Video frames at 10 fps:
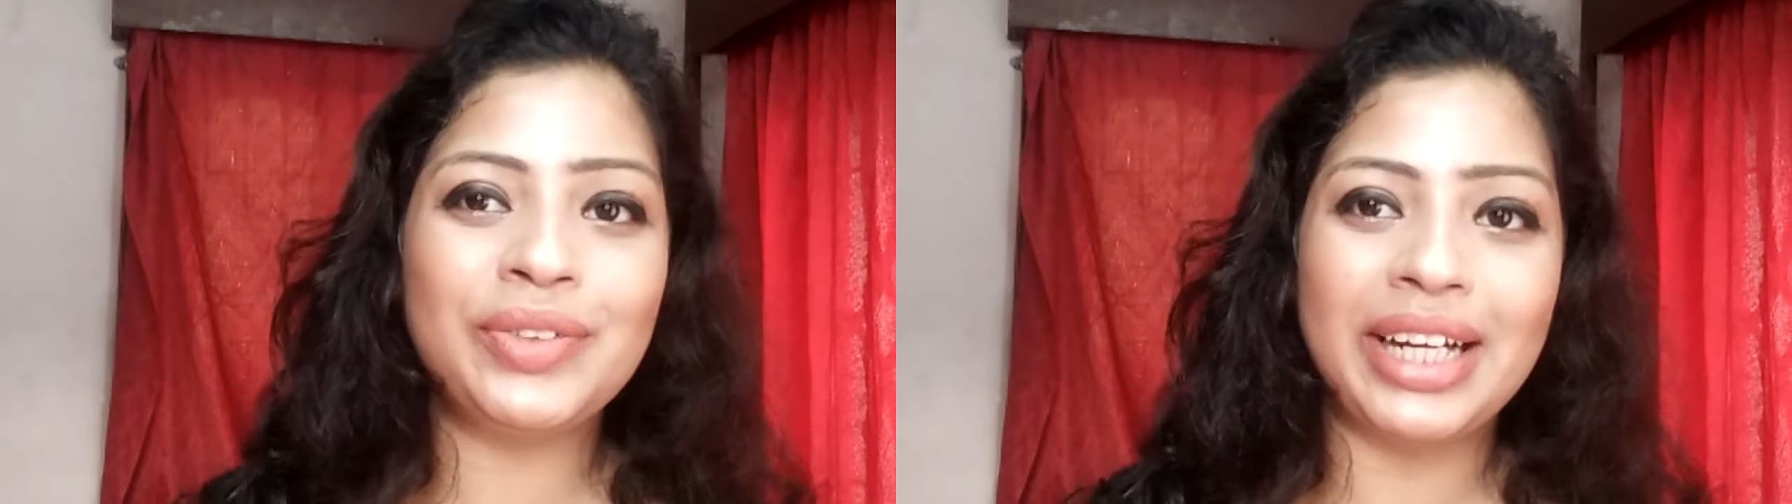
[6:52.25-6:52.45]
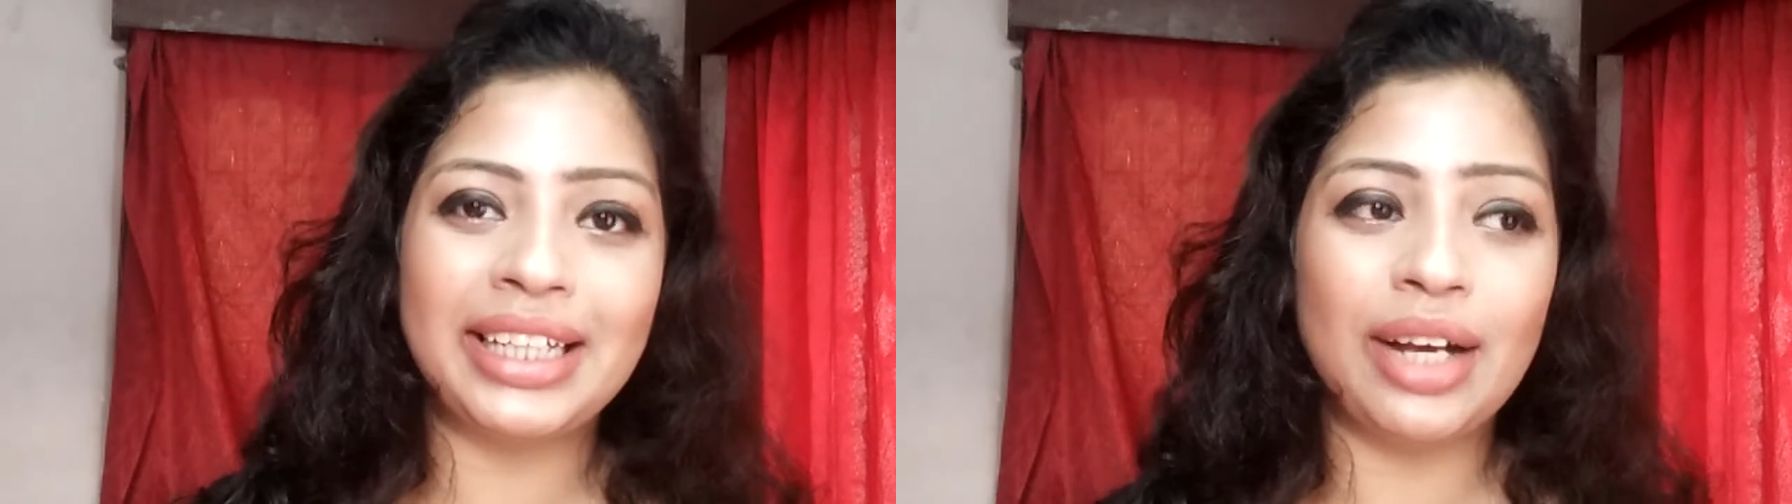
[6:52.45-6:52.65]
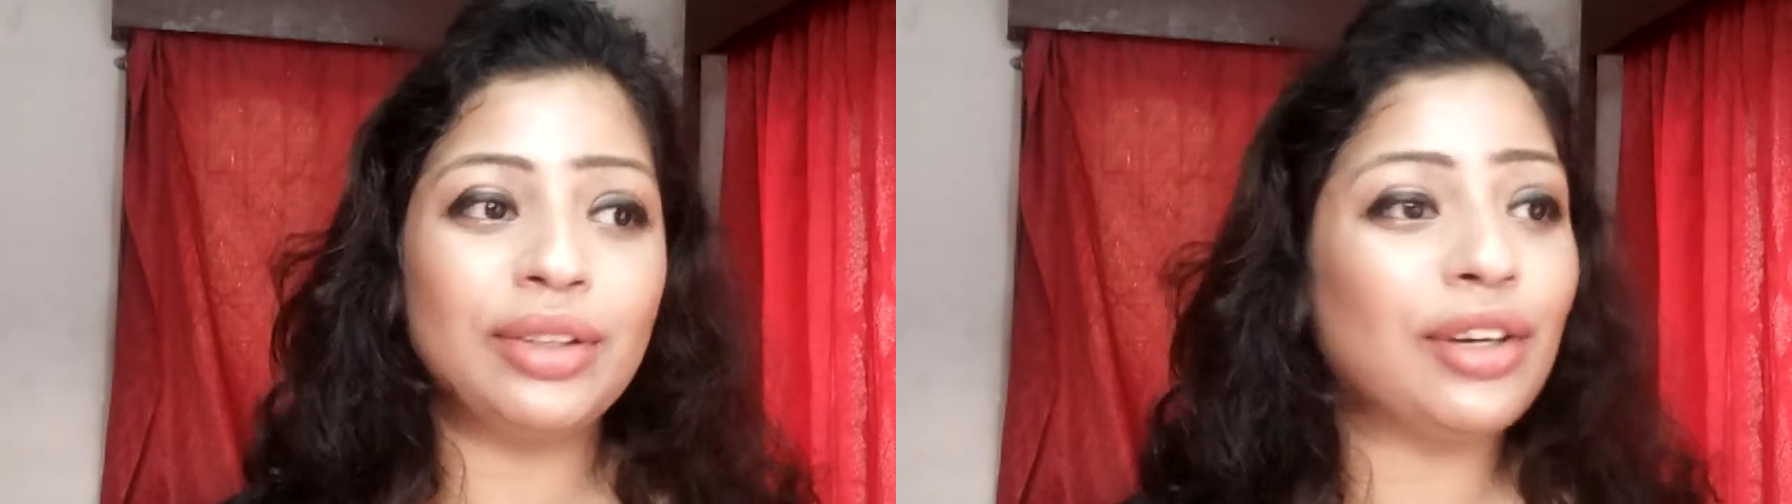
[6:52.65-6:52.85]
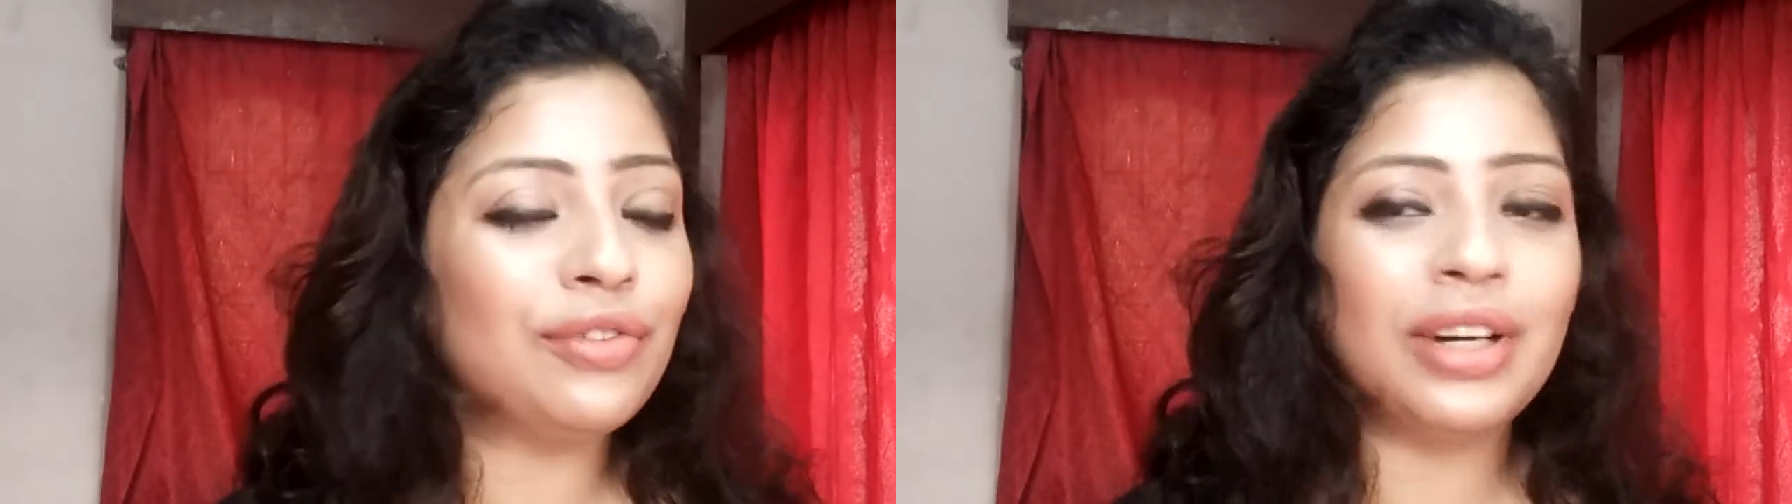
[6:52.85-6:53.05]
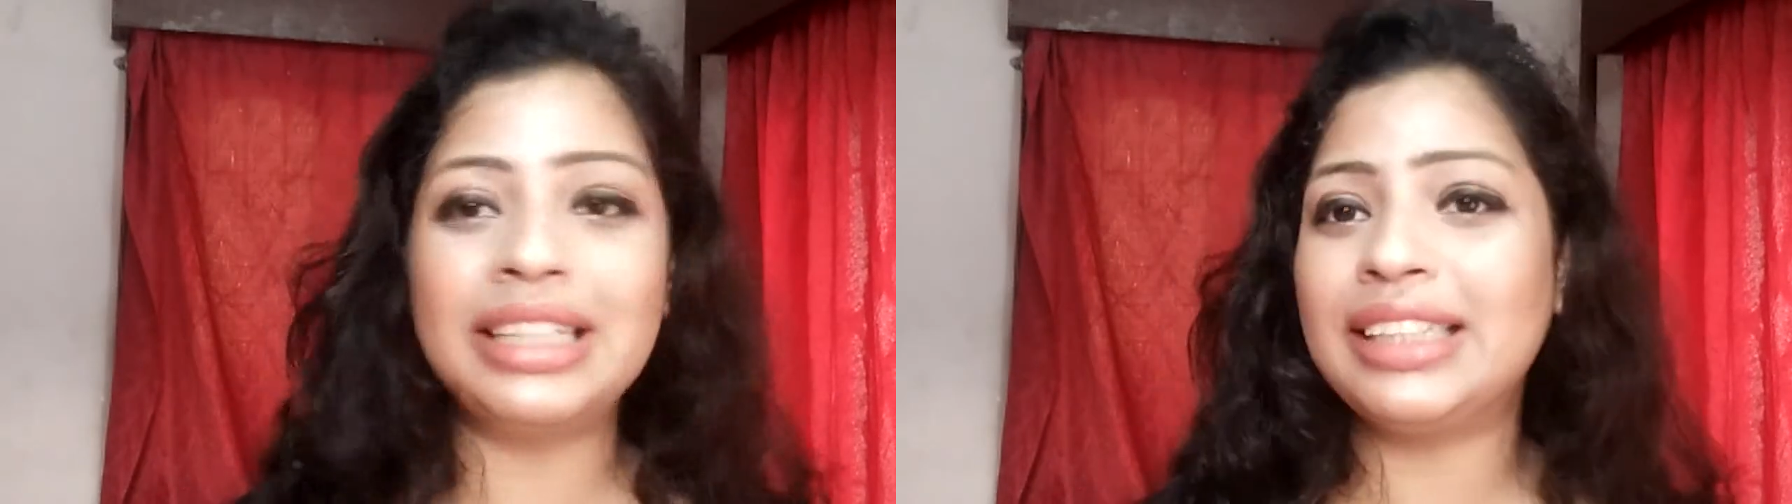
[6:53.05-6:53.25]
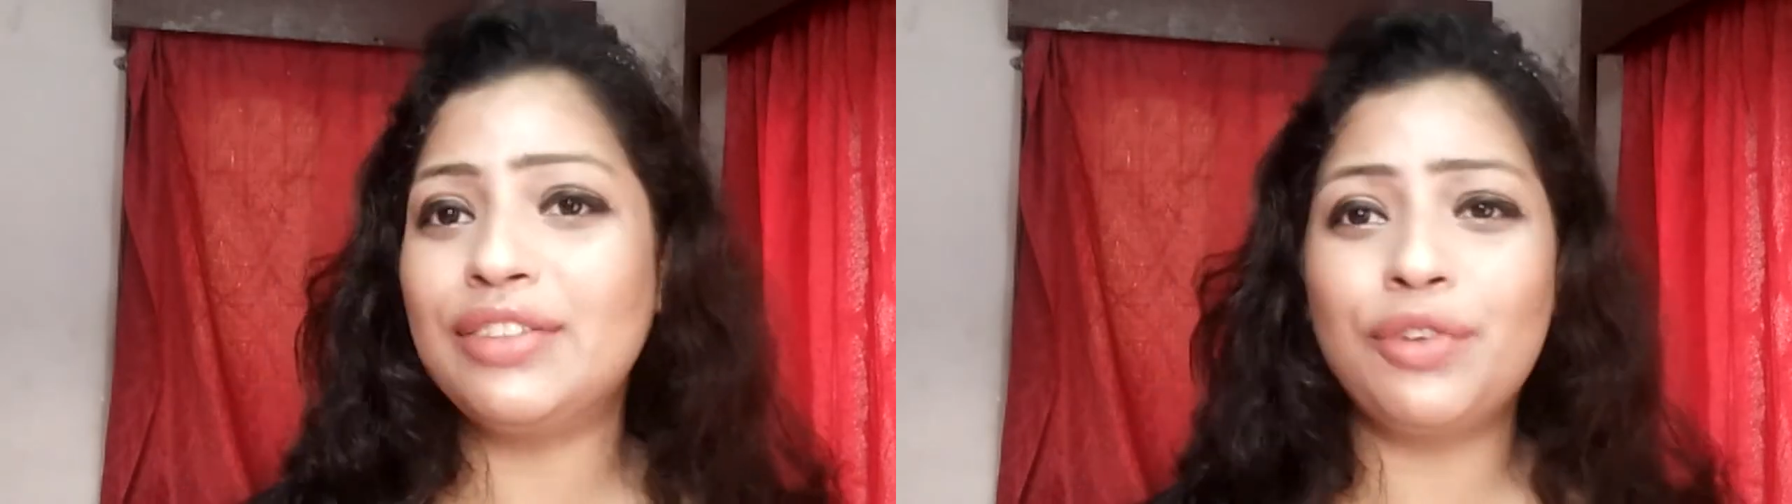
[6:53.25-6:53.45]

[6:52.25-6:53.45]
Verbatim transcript: right now now first and